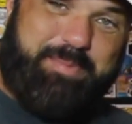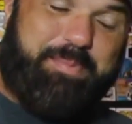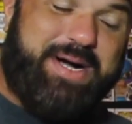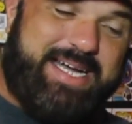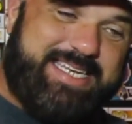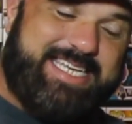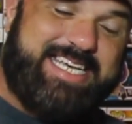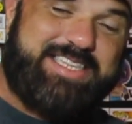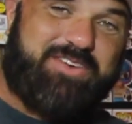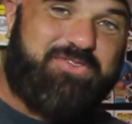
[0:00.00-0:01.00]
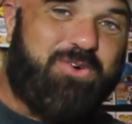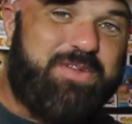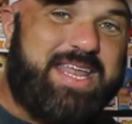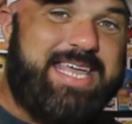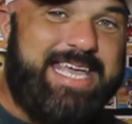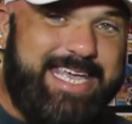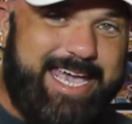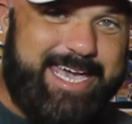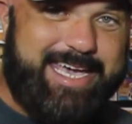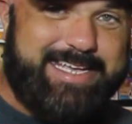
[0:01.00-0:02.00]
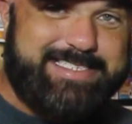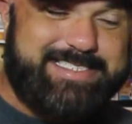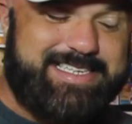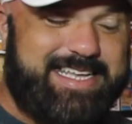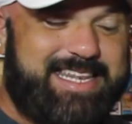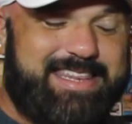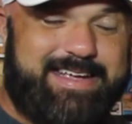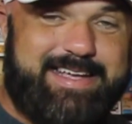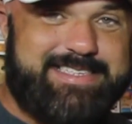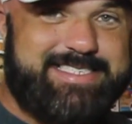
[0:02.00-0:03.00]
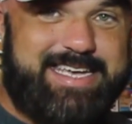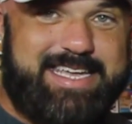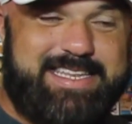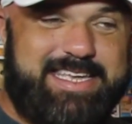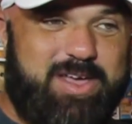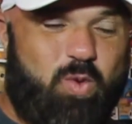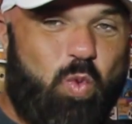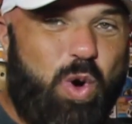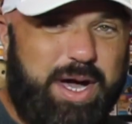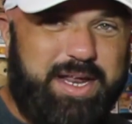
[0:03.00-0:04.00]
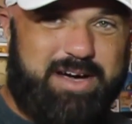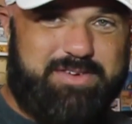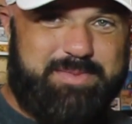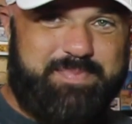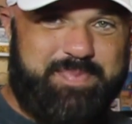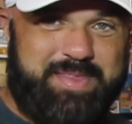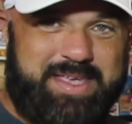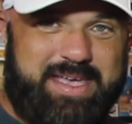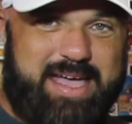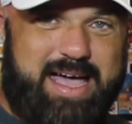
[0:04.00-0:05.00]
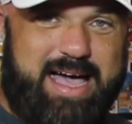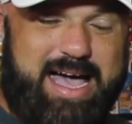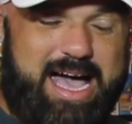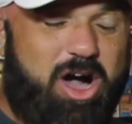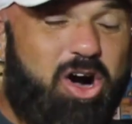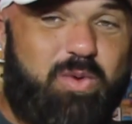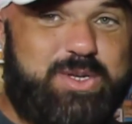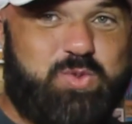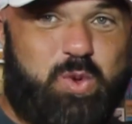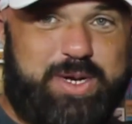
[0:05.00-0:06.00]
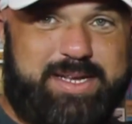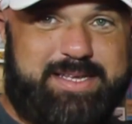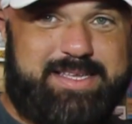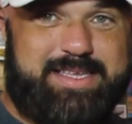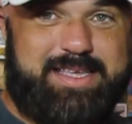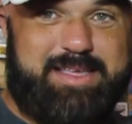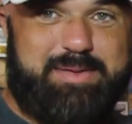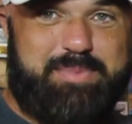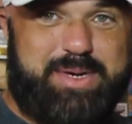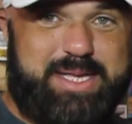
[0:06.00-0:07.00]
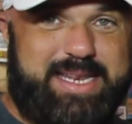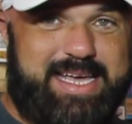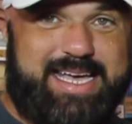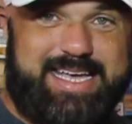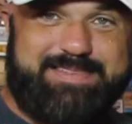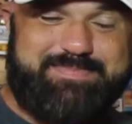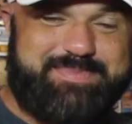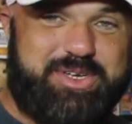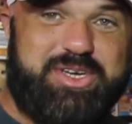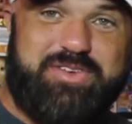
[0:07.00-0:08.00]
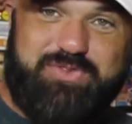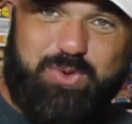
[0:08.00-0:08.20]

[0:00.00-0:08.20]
But the four that he has, like I said, one of them I always wanted, but couldn't